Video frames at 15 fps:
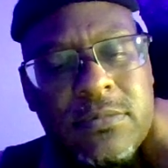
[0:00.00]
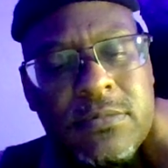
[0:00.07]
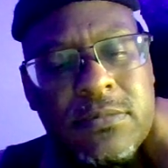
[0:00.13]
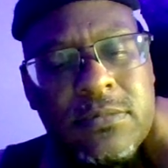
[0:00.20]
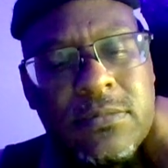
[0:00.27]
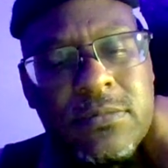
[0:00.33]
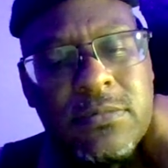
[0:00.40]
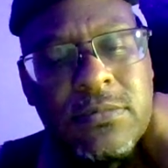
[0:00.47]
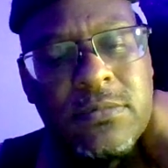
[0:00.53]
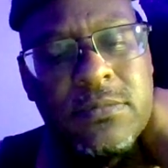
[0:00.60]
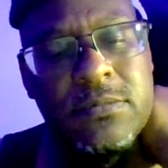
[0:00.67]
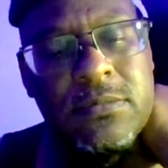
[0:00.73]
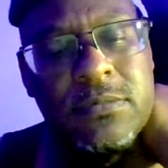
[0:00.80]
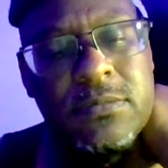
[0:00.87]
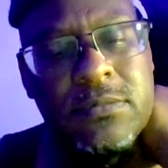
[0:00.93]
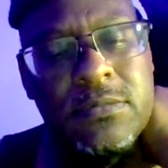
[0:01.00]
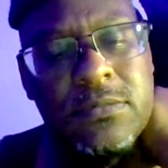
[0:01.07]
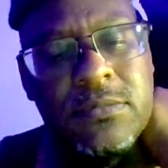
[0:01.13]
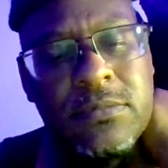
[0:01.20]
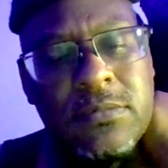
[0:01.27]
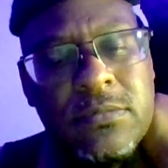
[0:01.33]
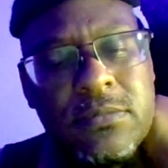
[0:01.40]

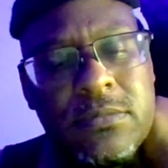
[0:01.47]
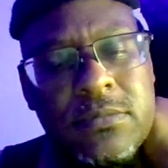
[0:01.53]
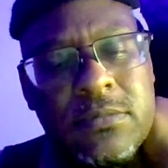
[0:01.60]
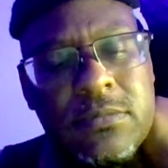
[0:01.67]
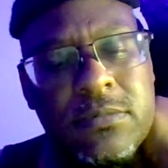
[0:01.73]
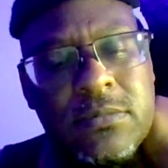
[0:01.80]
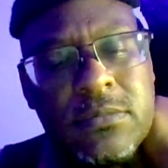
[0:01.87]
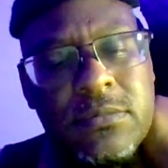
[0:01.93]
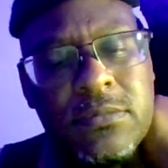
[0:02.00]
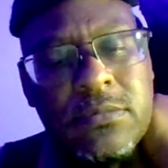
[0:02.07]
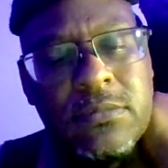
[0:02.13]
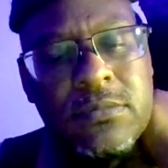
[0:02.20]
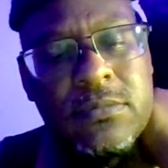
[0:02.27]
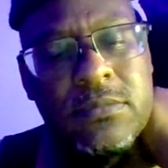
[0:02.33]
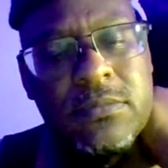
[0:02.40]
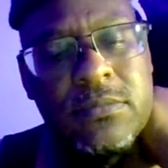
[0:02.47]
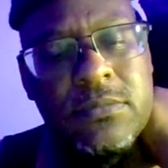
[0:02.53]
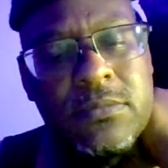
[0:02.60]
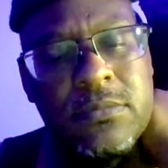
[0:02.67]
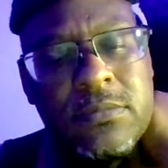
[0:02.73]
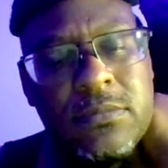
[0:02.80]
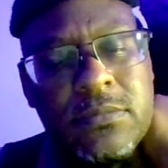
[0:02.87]

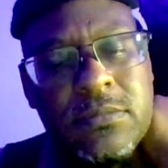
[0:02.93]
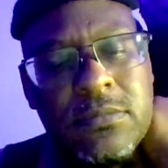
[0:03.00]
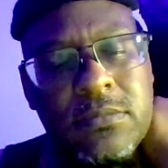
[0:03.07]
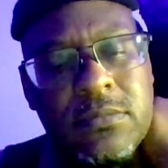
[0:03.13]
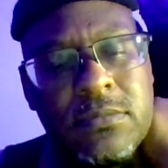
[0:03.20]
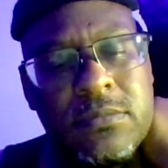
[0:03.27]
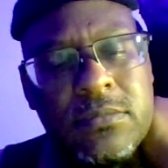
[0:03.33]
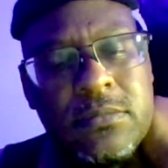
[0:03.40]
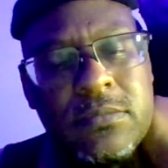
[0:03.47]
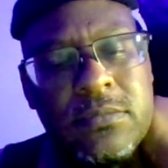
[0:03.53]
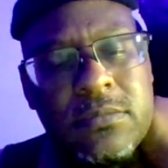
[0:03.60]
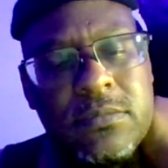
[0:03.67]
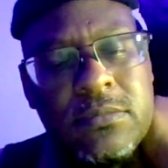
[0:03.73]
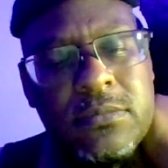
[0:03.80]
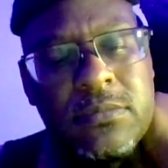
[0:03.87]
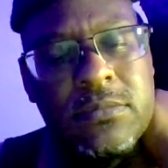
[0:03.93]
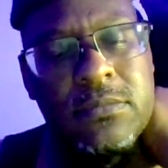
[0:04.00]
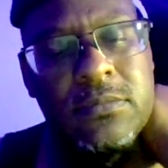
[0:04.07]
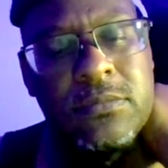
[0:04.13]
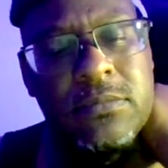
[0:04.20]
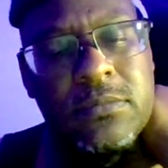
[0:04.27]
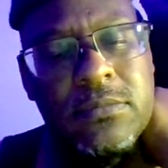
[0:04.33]

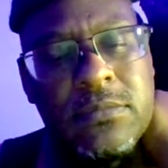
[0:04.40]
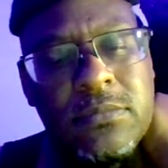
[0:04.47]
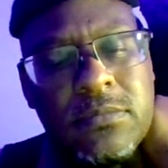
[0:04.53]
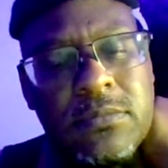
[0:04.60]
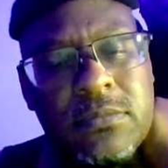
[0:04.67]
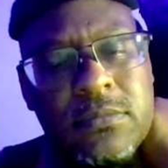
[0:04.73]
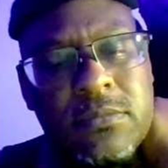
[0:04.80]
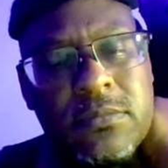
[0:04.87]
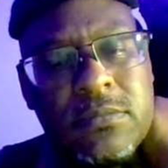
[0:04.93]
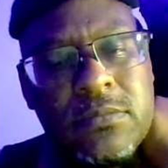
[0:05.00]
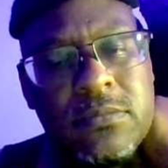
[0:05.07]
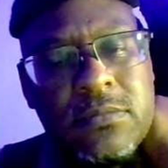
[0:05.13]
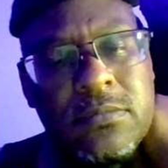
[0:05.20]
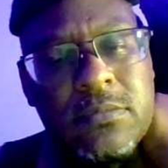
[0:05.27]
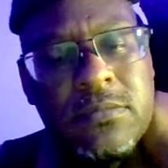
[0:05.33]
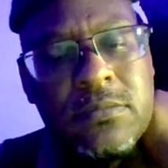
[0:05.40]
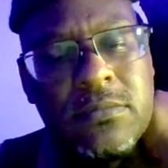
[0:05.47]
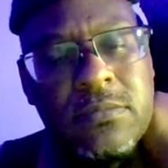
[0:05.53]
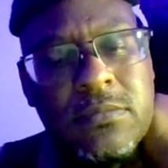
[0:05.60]
The person shown says nothing.